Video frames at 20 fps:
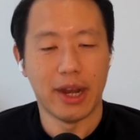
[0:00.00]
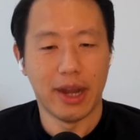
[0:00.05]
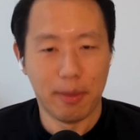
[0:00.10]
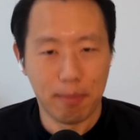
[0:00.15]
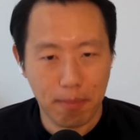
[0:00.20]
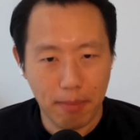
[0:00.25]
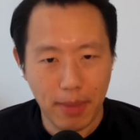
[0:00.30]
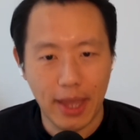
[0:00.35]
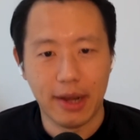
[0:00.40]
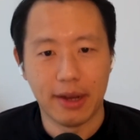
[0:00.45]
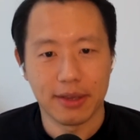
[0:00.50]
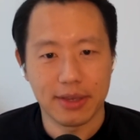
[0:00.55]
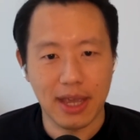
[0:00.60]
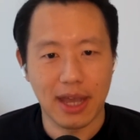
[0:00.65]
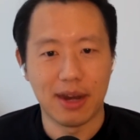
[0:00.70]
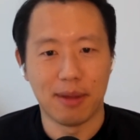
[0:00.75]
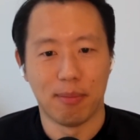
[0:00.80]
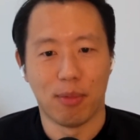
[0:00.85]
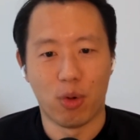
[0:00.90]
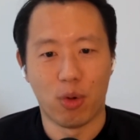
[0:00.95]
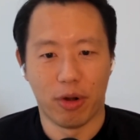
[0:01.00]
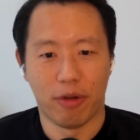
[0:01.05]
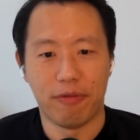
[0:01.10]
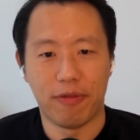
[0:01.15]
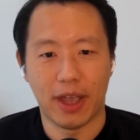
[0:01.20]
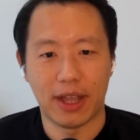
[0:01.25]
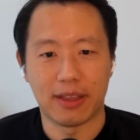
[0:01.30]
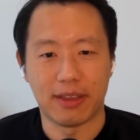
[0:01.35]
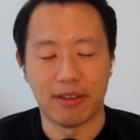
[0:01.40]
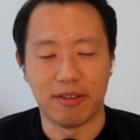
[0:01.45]
It made us kind of more
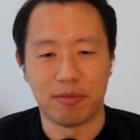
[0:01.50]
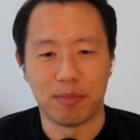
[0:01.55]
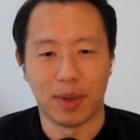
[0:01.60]
effective,